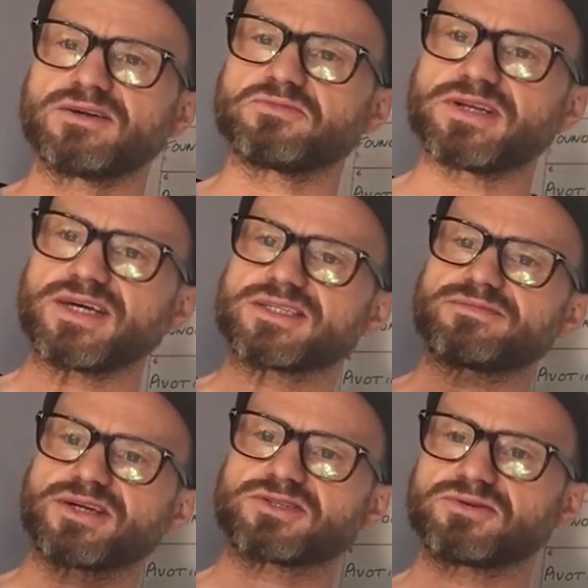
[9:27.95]
We need
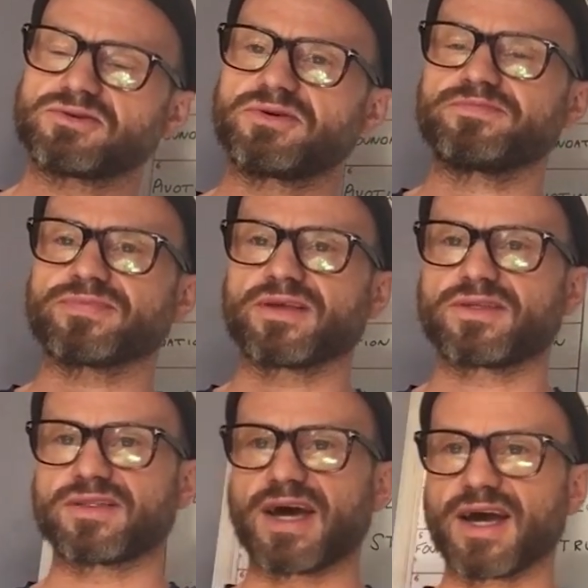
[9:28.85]
to make sure
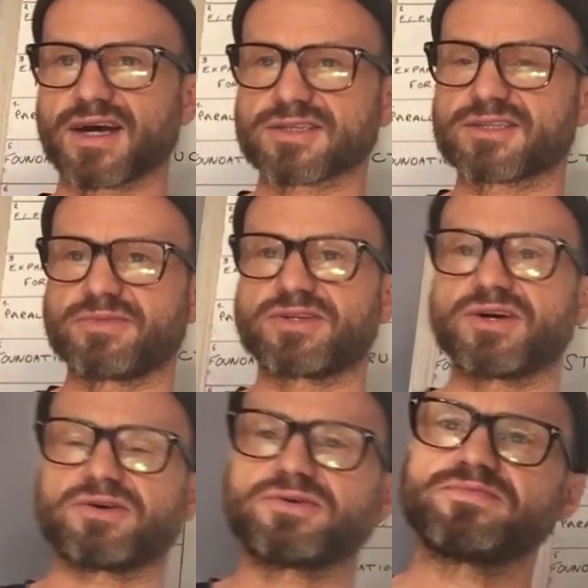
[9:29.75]
that the haircuts that we
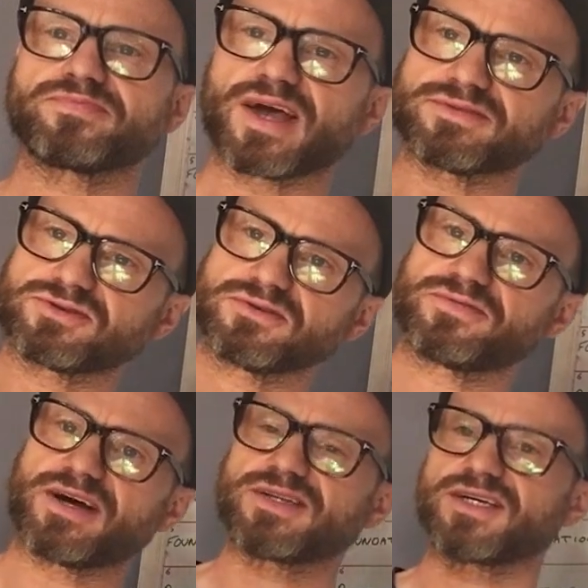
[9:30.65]
do have a strong
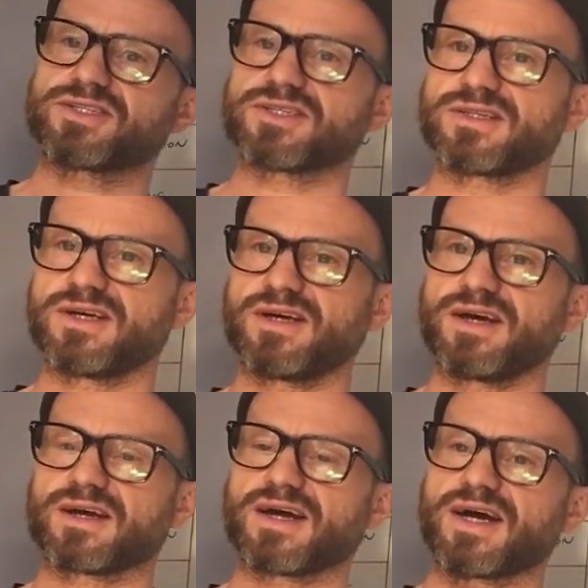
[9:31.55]
foundation,
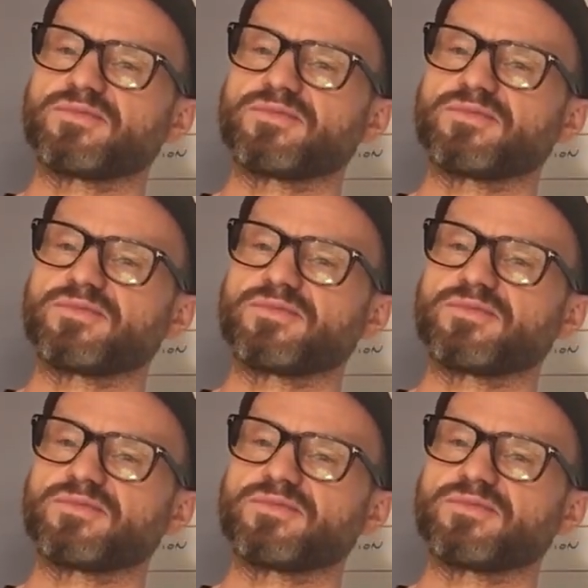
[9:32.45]
okay?